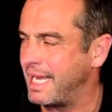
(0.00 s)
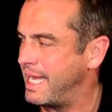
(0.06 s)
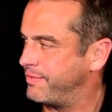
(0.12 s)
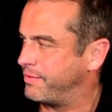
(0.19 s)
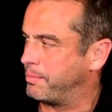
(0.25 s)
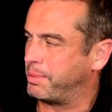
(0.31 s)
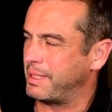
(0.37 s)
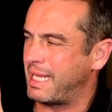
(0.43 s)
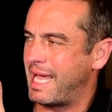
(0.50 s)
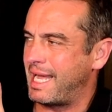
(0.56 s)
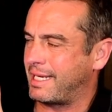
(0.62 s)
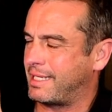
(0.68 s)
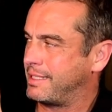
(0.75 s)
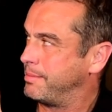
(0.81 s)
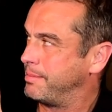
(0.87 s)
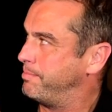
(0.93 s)
I have a
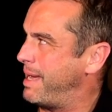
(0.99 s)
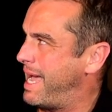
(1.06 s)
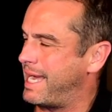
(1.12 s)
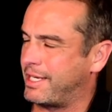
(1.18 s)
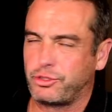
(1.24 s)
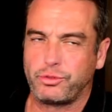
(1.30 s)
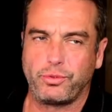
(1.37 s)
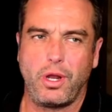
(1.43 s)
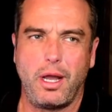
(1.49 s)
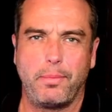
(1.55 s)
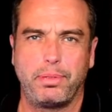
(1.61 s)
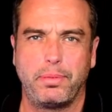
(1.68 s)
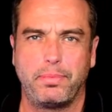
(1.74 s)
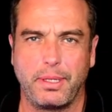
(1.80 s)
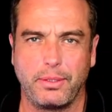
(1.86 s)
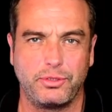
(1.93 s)
black
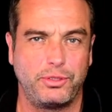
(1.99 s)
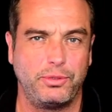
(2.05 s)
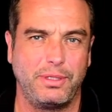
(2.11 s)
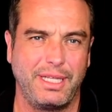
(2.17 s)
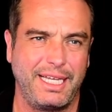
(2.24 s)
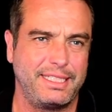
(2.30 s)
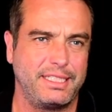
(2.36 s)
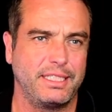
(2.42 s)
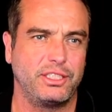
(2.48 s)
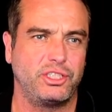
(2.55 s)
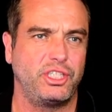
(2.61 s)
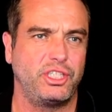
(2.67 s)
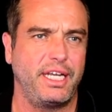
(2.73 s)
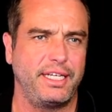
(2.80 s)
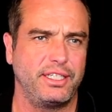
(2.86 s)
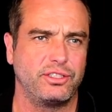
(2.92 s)
backdrop, but I was too lazy to
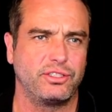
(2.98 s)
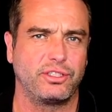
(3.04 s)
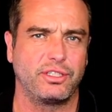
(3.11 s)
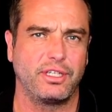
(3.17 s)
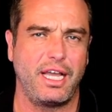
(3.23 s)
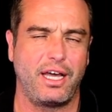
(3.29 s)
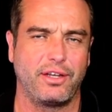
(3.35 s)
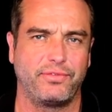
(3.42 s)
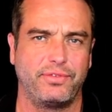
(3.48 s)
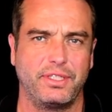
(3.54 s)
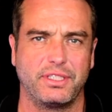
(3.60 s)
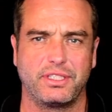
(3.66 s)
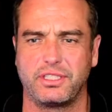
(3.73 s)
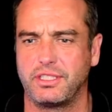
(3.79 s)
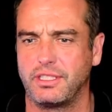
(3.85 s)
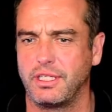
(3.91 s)
change
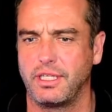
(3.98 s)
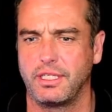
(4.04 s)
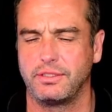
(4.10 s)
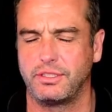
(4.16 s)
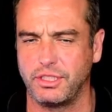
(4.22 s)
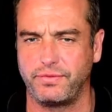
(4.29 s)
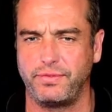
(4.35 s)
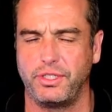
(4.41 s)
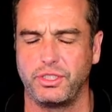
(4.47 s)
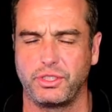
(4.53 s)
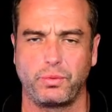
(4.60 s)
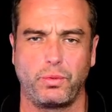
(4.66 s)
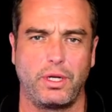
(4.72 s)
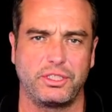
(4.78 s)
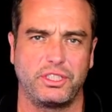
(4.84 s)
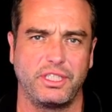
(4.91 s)
outfits. Just finished
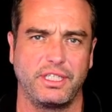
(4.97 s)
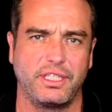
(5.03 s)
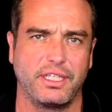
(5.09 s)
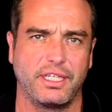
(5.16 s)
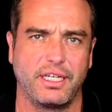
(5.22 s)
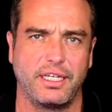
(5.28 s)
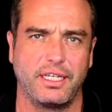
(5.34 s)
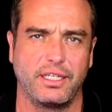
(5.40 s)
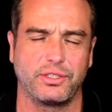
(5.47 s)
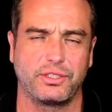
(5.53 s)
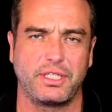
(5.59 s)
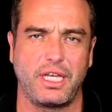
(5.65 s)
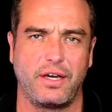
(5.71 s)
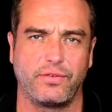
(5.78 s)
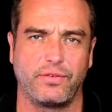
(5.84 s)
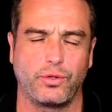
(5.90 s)
watching El
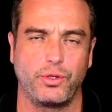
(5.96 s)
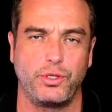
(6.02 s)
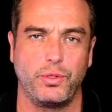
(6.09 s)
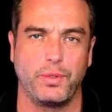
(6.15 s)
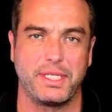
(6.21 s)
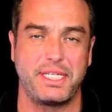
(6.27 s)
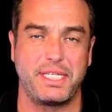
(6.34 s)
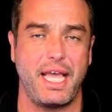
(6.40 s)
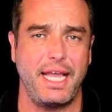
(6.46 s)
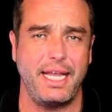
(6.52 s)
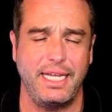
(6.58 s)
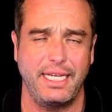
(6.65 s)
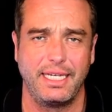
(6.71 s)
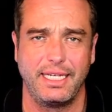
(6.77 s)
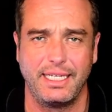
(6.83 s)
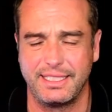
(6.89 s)
Salvador, USA.
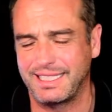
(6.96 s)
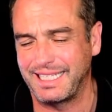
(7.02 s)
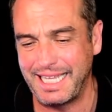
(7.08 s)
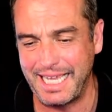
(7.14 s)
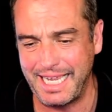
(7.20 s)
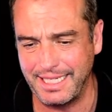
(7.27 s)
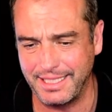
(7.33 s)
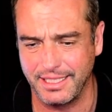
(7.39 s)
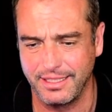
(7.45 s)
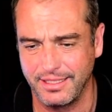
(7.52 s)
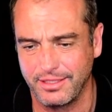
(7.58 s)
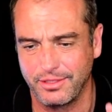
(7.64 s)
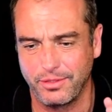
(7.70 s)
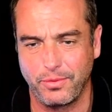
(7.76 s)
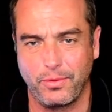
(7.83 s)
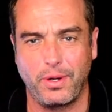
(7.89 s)
It's late.
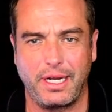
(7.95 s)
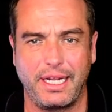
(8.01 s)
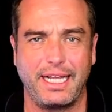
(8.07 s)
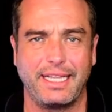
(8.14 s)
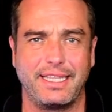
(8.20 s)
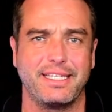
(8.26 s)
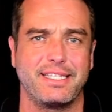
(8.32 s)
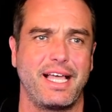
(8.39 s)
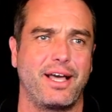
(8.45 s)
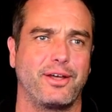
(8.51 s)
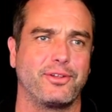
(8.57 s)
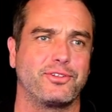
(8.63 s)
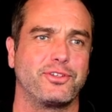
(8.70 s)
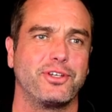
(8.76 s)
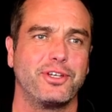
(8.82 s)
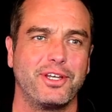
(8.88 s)
Wanted to get this
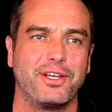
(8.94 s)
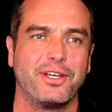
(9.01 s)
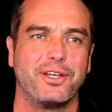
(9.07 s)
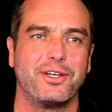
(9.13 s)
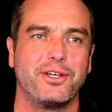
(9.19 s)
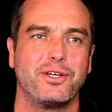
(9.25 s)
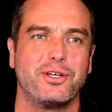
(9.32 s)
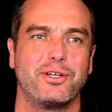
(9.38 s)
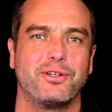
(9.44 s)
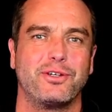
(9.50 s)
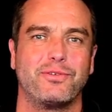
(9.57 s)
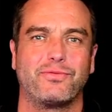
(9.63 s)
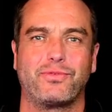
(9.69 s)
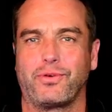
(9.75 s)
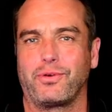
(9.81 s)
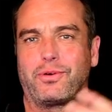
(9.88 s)
out
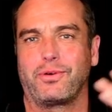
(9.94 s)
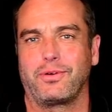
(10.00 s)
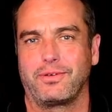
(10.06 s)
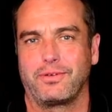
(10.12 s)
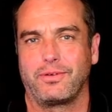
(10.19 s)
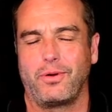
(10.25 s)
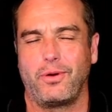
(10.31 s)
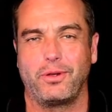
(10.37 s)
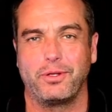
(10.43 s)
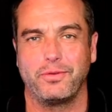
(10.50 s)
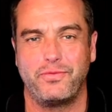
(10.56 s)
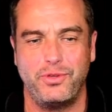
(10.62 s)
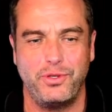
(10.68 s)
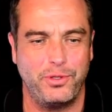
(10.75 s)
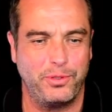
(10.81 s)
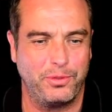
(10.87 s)
for all of
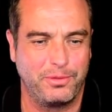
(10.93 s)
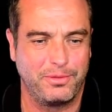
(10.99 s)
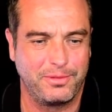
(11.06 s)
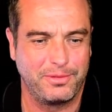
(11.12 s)
you.